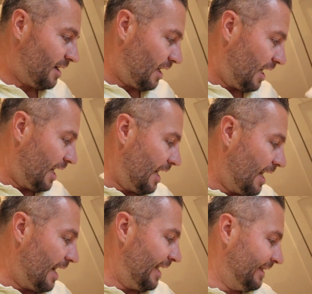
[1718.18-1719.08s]

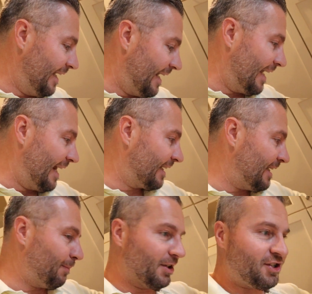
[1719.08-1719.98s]
And then I got a
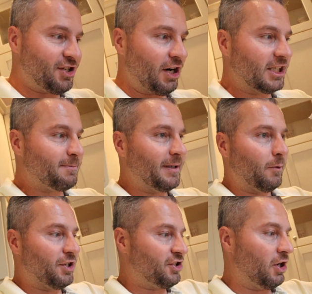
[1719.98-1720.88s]
couple of shirts, but I
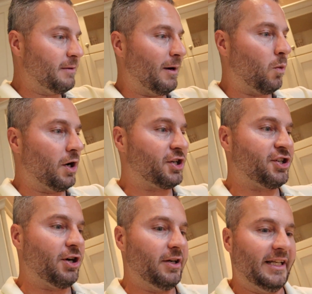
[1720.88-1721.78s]
want to show you my work
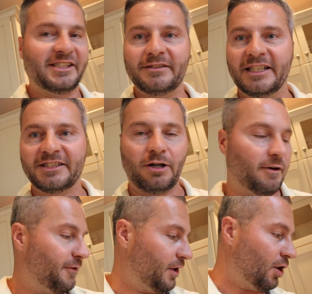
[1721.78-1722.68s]
shirt, and that's all
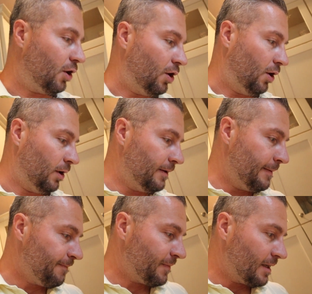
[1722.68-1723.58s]
for the haul.
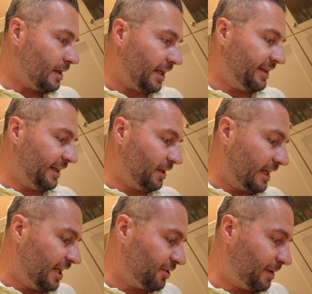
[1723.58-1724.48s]
I think you
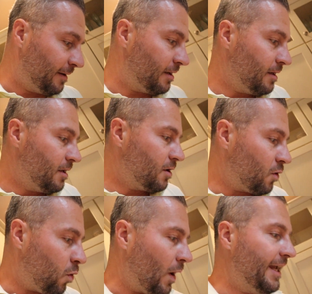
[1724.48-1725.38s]
guys will be
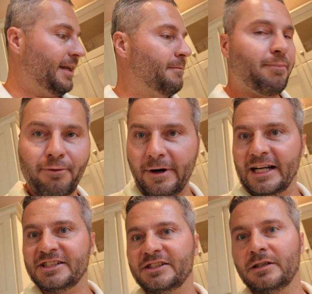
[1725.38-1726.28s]
quite
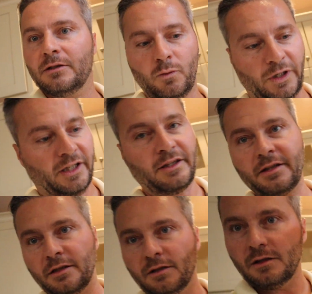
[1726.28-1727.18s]
impressed with
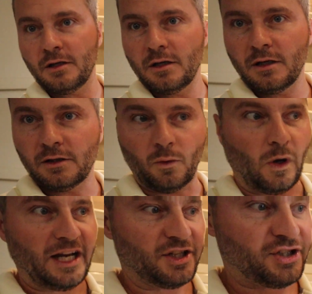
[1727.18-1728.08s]
the white